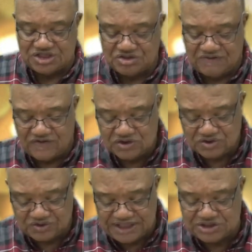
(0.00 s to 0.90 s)
the
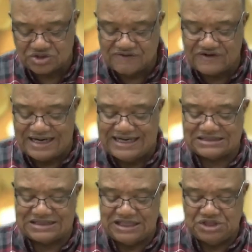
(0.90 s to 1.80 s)
universal nature of
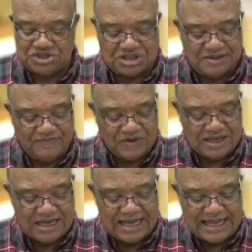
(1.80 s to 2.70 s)
God's kingship,
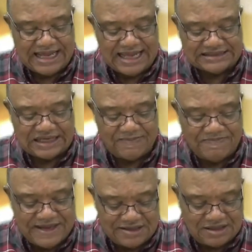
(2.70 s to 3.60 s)
is a
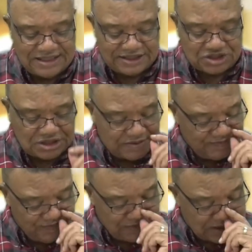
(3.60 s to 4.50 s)

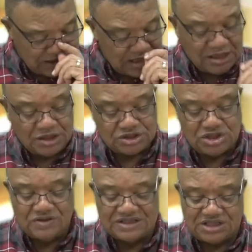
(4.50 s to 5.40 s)
benediction
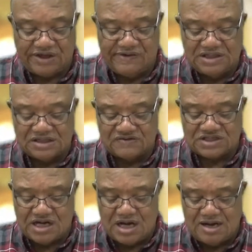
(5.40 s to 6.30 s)
to the series of
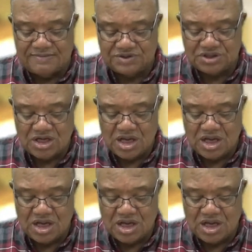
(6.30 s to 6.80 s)
psalms